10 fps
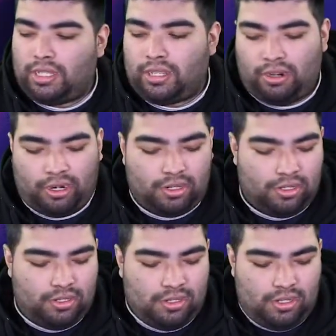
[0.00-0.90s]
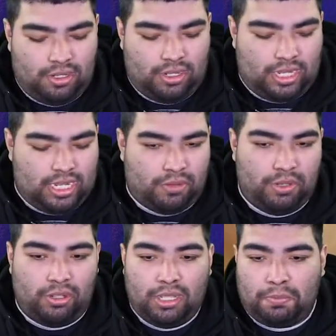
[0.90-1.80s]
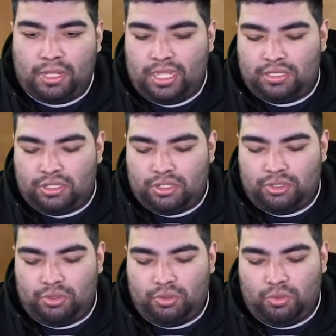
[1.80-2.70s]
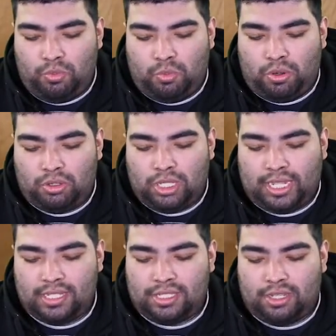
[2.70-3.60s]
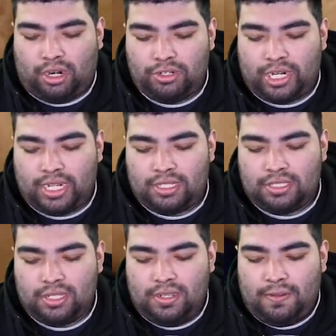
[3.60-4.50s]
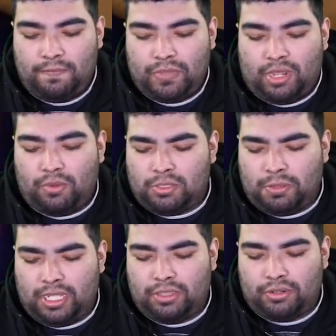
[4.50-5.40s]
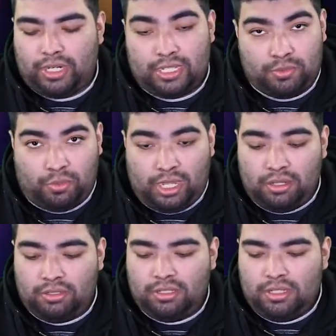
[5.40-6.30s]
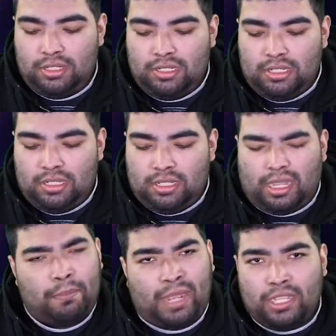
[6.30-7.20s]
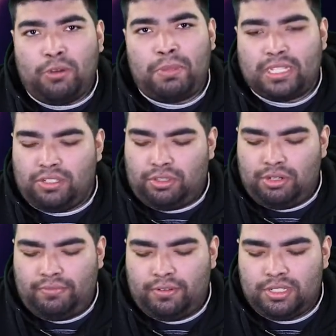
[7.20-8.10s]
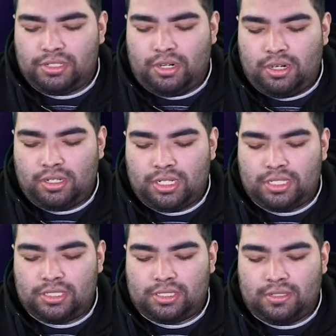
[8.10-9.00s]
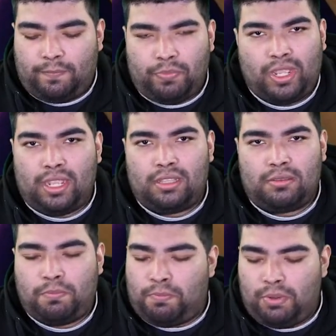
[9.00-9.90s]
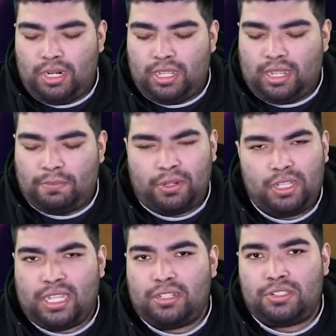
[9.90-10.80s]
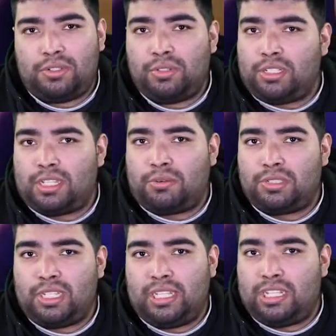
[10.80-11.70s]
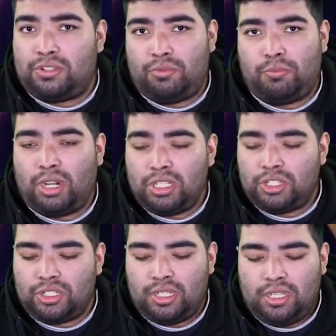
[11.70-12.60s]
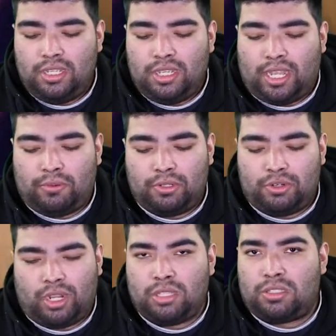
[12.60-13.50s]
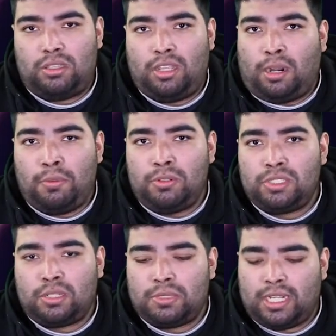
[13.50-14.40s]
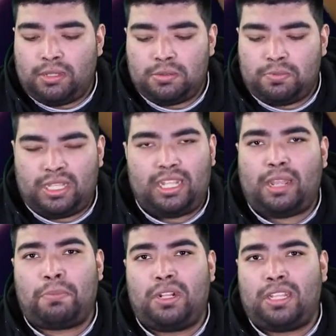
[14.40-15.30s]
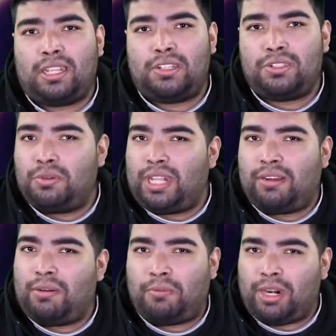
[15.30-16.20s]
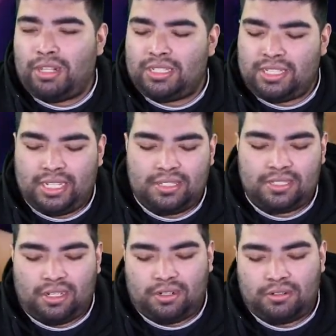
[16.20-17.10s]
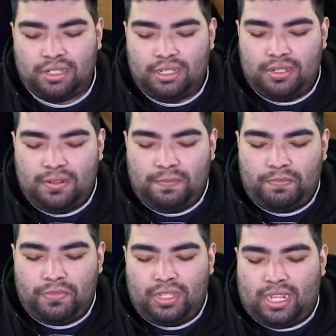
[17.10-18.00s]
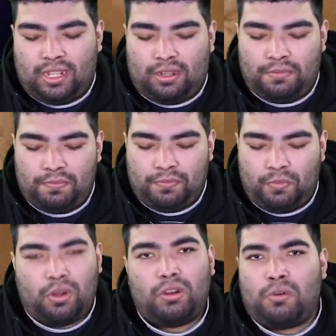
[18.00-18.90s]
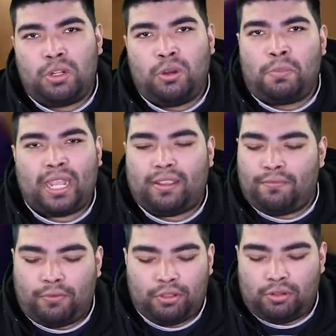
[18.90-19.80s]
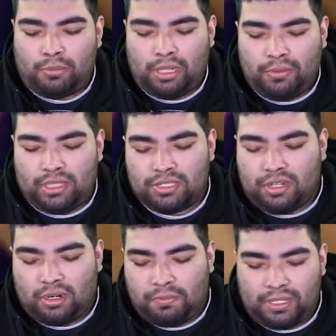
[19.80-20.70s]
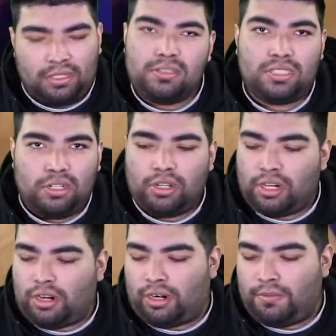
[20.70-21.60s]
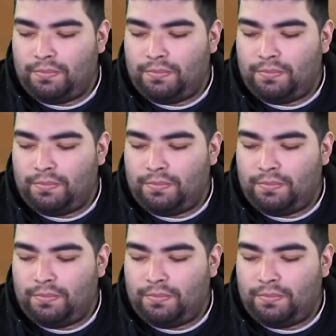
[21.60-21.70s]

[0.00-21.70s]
good card. We only played 2 World Legacy Guard Dragons. I was playing 3 as well. I might go back to 3 for this card because I put it down to 2 because I was seeing it too much. I would draw doubles sometimes, but then I put it down to 2, and now I rarely see it. So I don't know. Well, we'll go back and forth normally with this card, but it's still a good card.